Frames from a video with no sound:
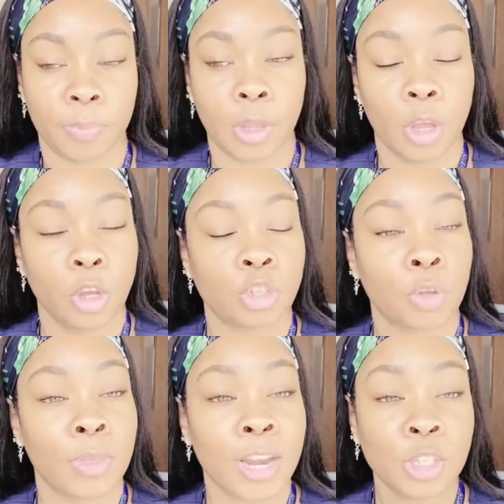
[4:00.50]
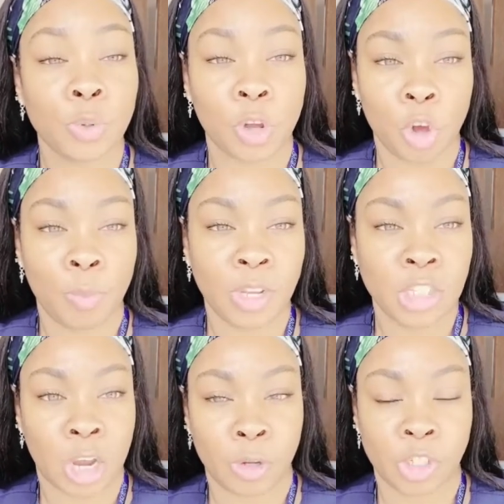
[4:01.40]
So that is what O B
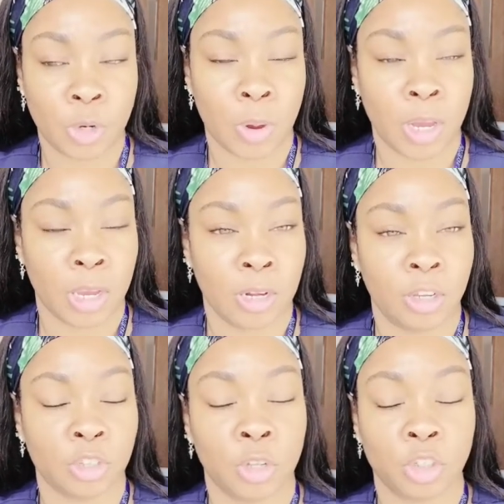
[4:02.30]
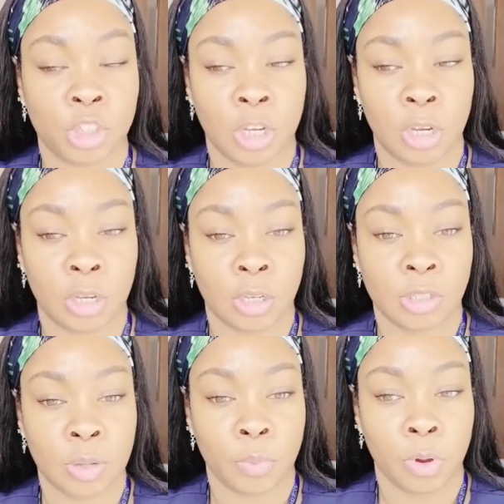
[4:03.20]
G Y N is. She is
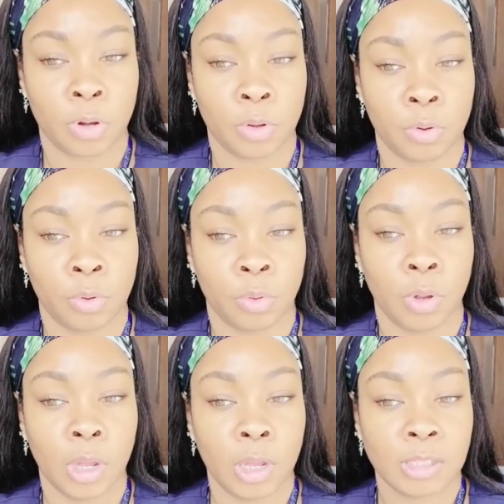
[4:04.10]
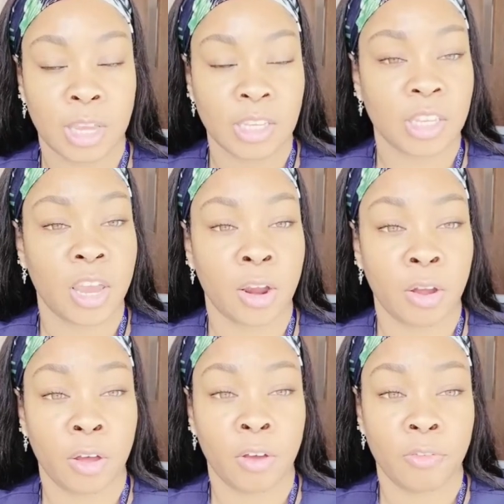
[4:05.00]
someone who takes care
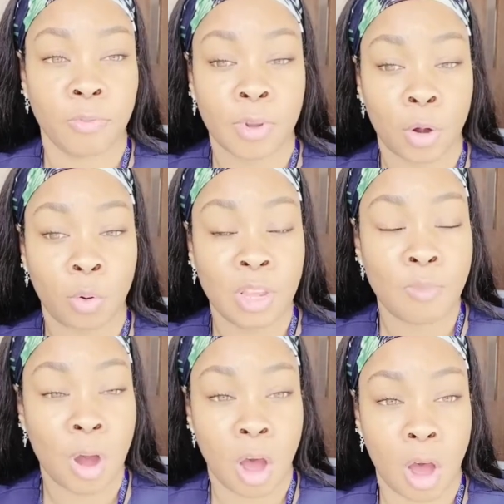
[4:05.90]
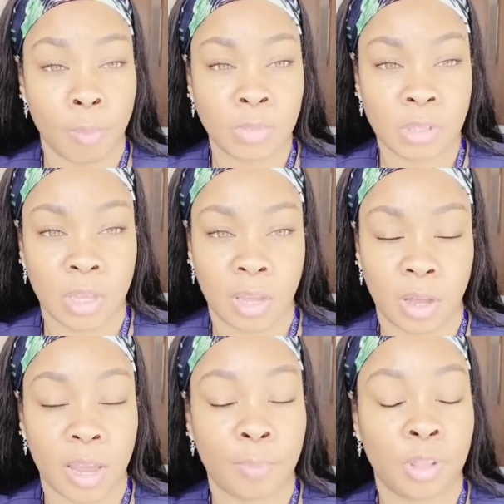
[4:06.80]
of not only moms,
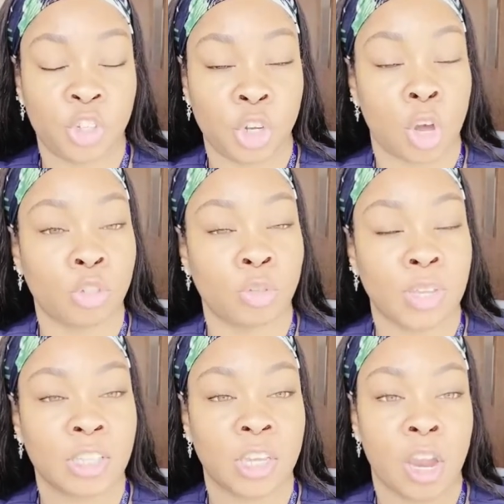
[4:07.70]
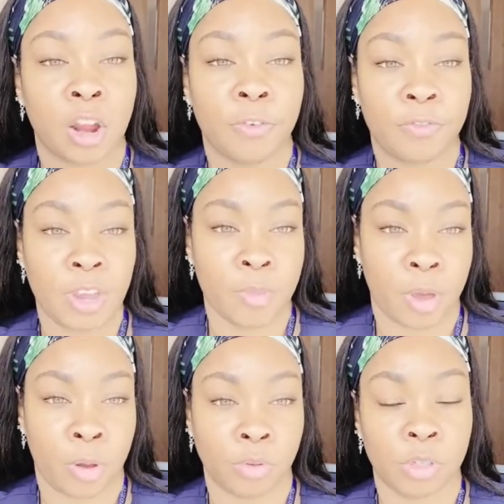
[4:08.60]
but she also takes care of
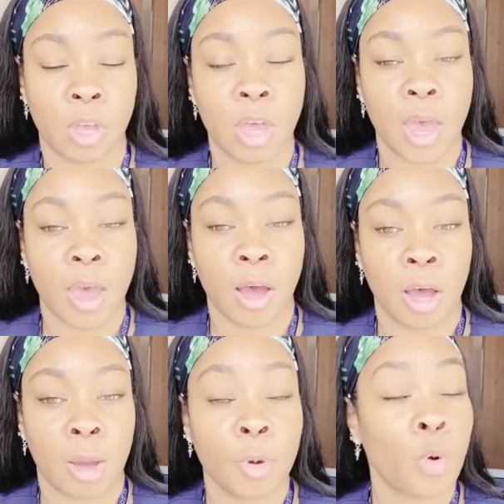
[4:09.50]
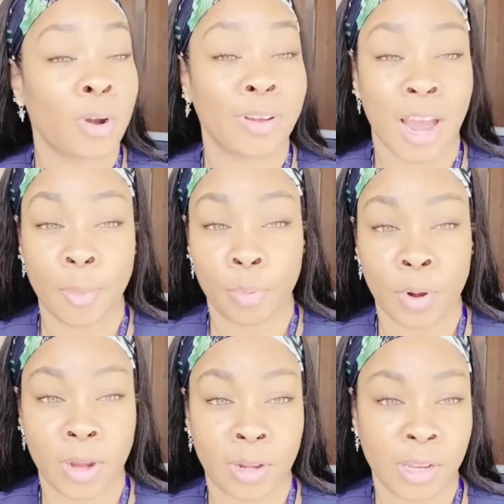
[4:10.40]
females Um, who are not
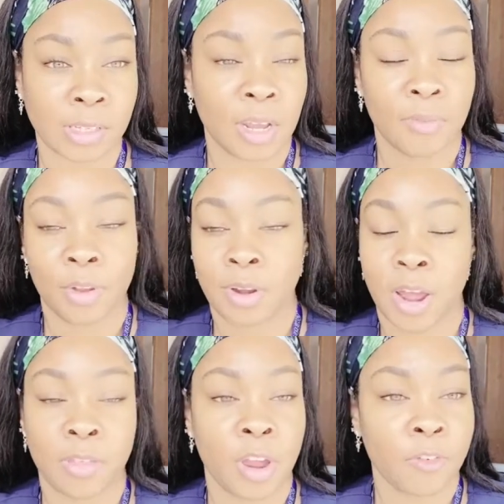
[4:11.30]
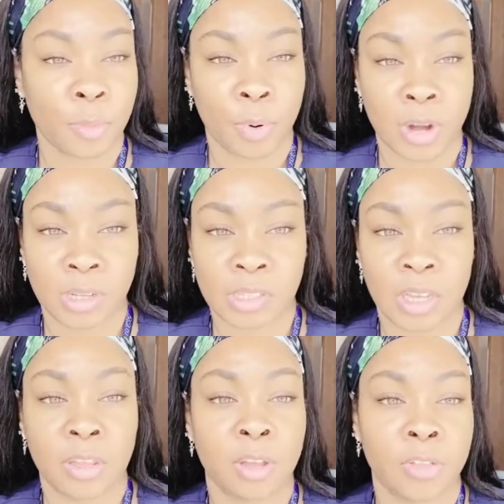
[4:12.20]
pregnant. They're not there for pregnancy.
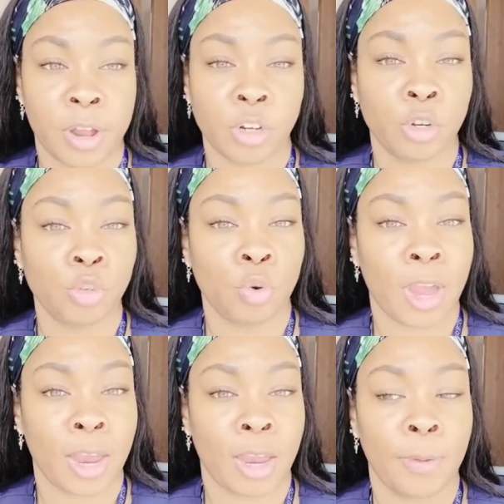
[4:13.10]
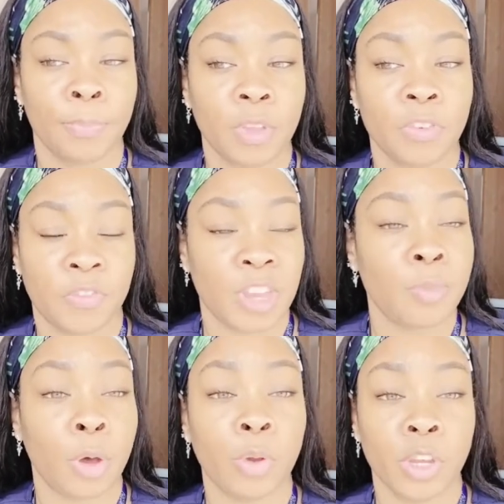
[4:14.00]
They're there due to a
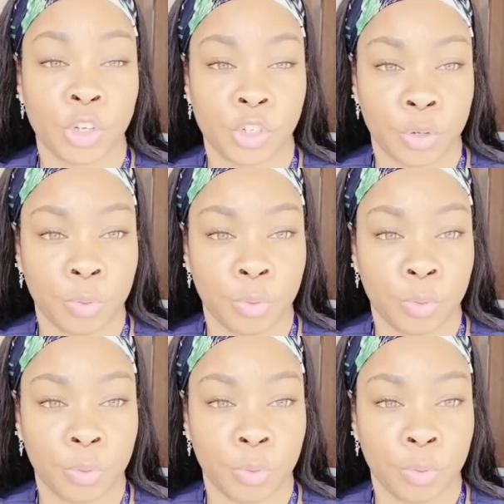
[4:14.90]
female issue.